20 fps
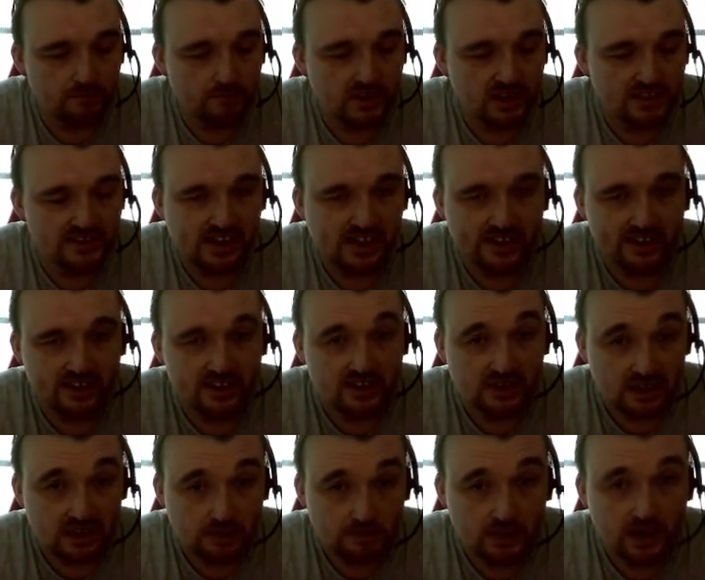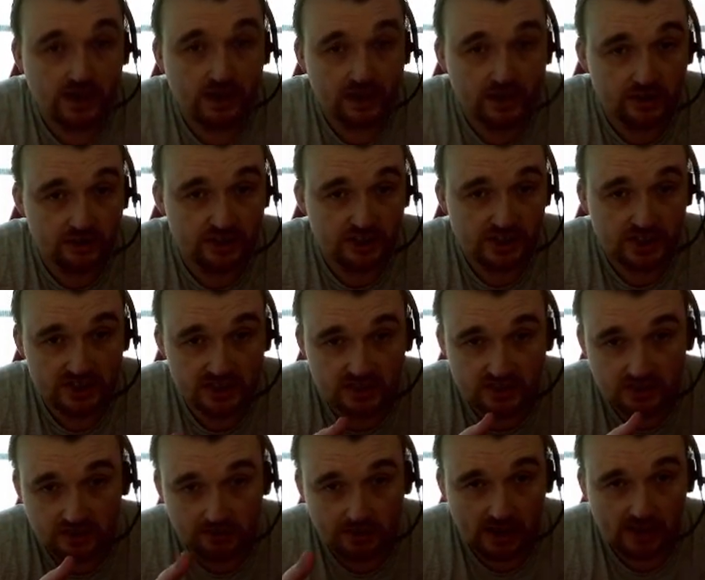it's that kind of Libra energy,
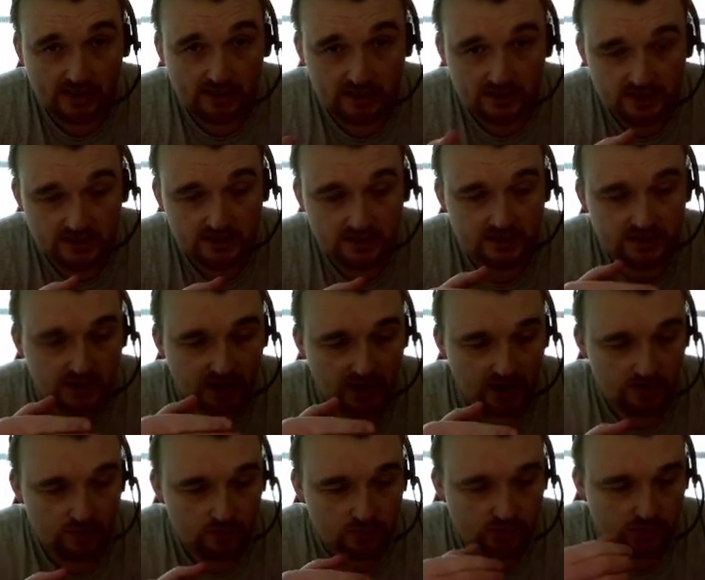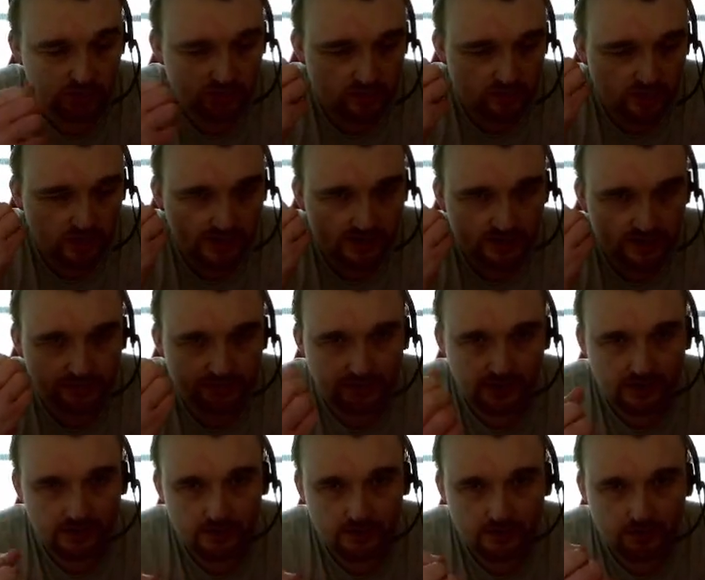isn't it? Balancing scales and trying to
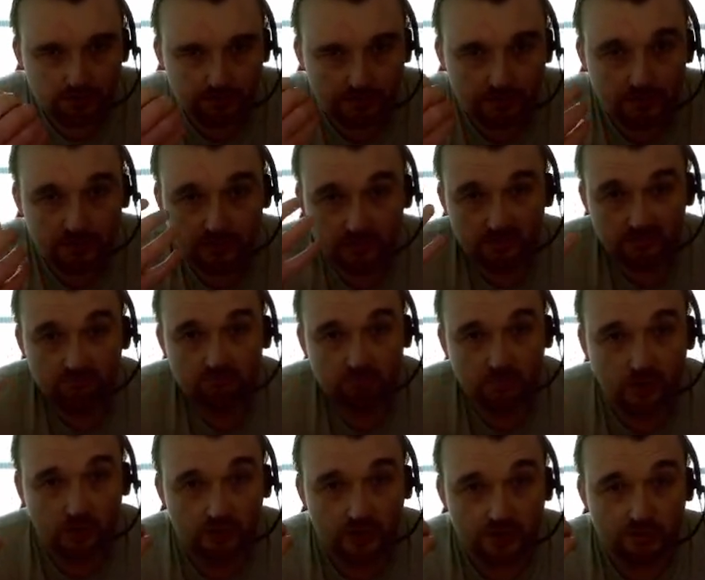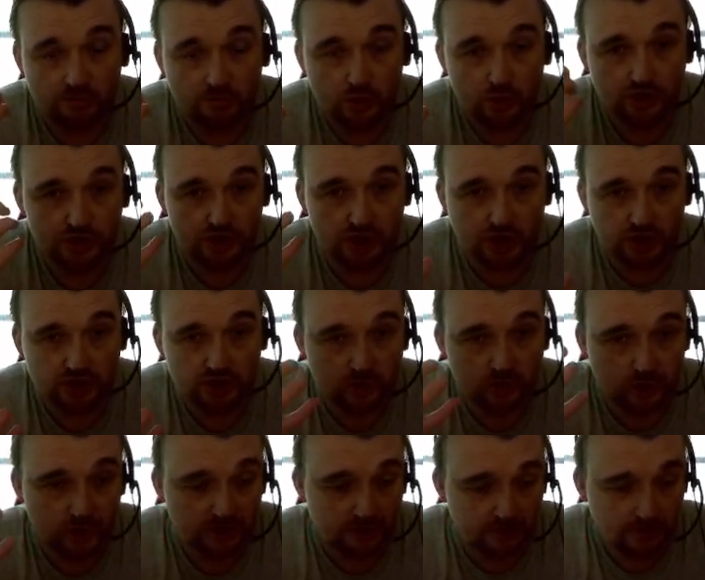find the most
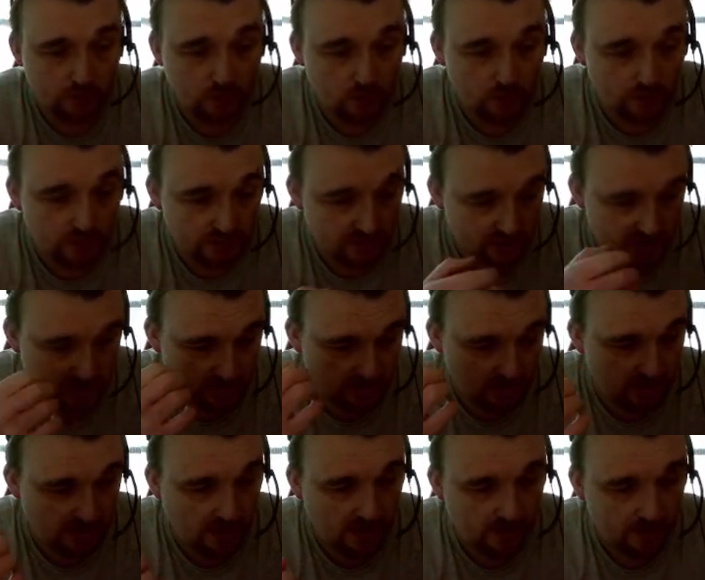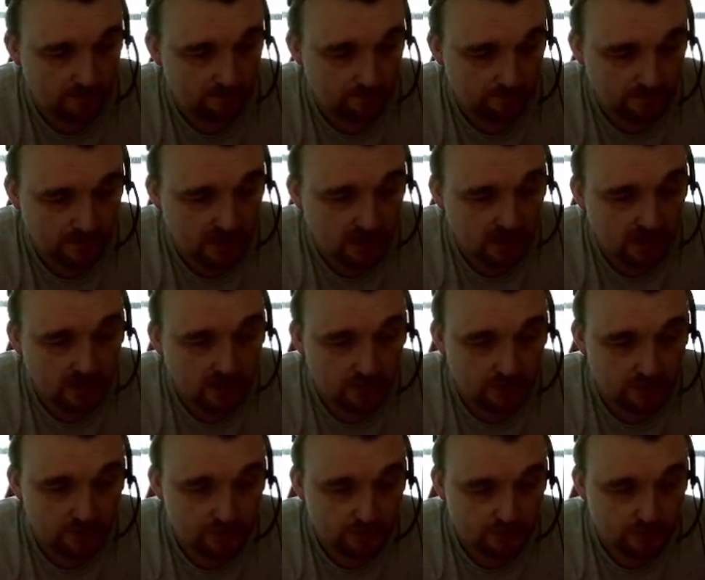just way forward,
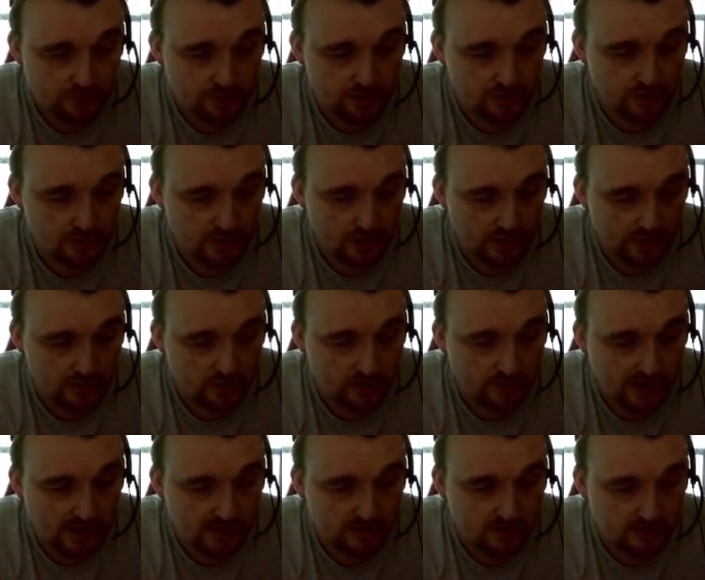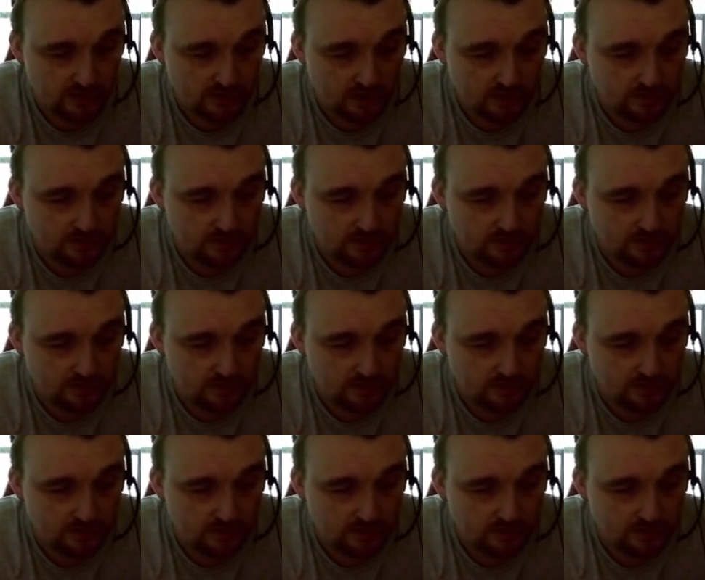the truth in the matter.